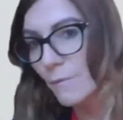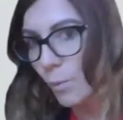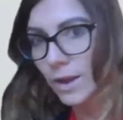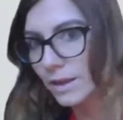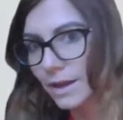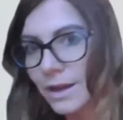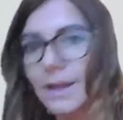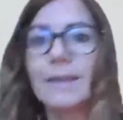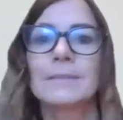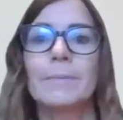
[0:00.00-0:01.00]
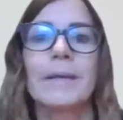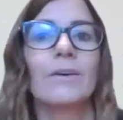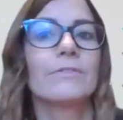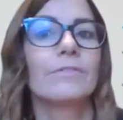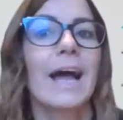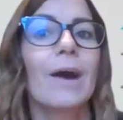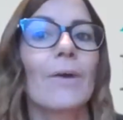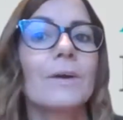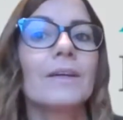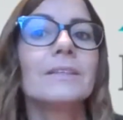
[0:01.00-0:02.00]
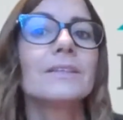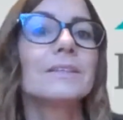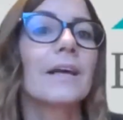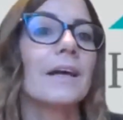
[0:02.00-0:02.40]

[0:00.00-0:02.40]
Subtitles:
we can clearly speak on for hours.